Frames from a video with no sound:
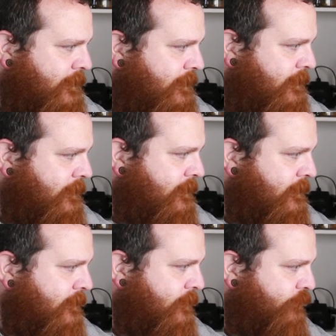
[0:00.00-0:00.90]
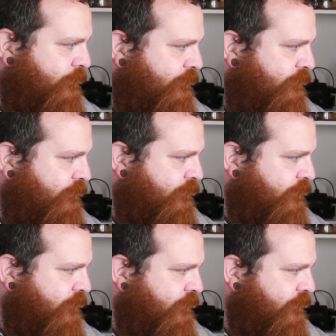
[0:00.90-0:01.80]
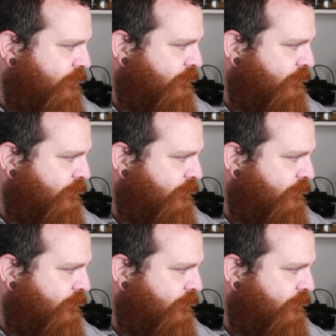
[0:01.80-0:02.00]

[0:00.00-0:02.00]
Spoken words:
(no one is talking)